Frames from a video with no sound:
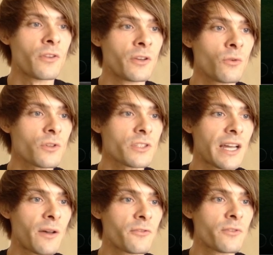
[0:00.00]
the auction
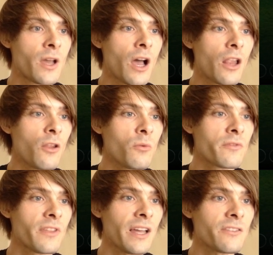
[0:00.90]
house. Along
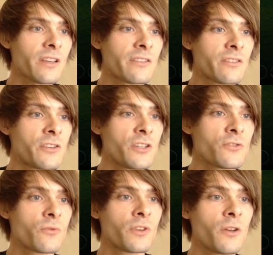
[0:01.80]
with that, as an
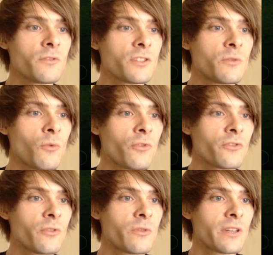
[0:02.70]
additional note, you
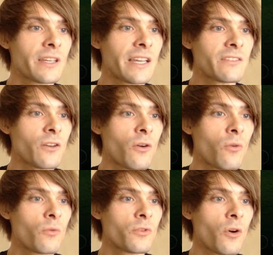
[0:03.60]
also can get a
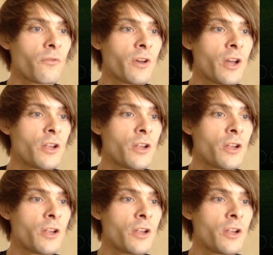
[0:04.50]
hold of